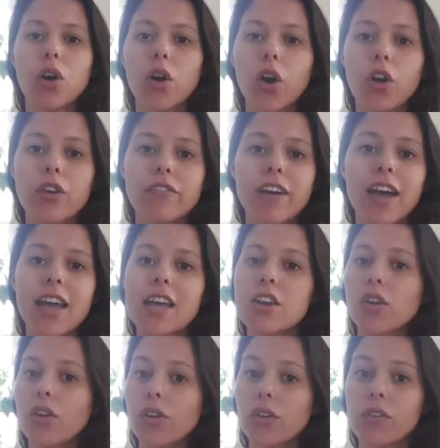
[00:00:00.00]
over
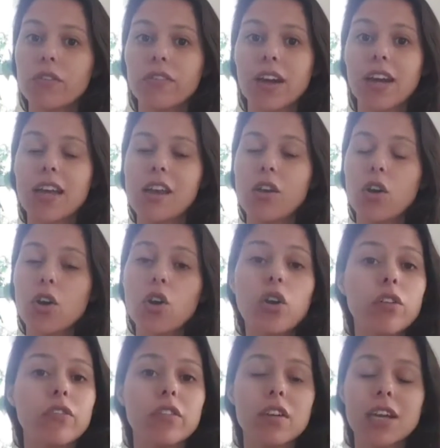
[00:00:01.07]
and
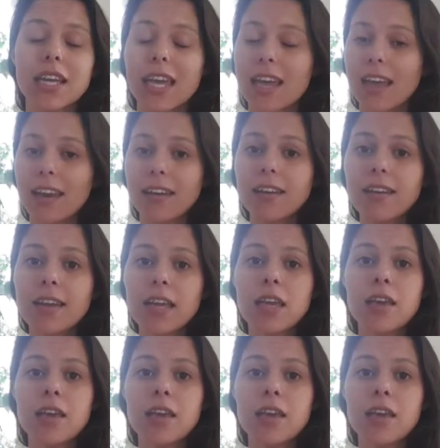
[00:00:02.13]
over again